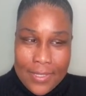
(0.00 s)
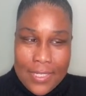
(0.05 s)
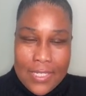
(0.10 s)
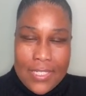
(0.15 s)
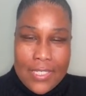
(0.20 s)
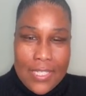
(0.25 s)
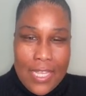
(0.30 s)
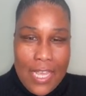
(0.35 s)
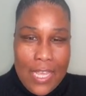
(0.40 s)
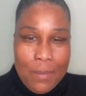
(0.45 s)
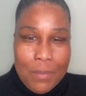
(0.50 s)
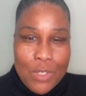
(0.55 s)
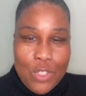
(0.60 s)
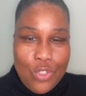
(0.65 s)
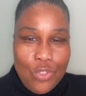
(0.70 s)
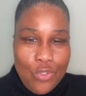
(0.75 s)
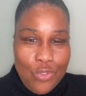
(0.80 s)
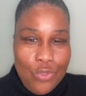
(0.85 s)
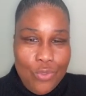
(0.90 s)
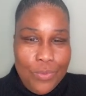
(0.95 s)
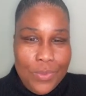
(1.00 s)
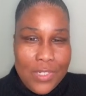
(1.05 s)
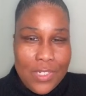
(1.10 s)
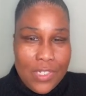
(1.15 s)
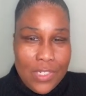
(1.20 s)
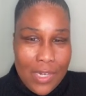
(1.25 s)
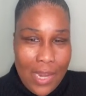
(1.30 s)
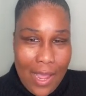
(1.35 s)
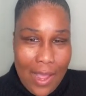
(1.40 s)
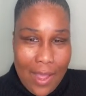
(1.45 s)
The same is true with
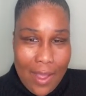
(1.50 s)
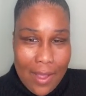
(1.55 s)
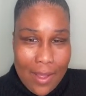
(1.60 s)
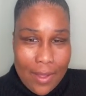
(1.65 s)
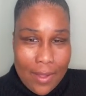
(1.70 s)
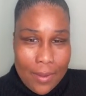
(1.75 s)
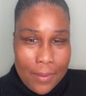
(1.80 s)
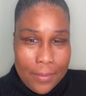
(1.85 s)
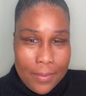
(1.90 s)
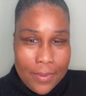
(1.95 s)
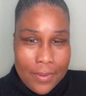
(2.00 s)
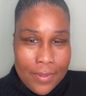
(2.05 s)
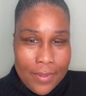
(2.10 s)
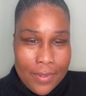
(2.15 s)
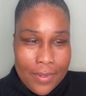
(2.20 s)
a job.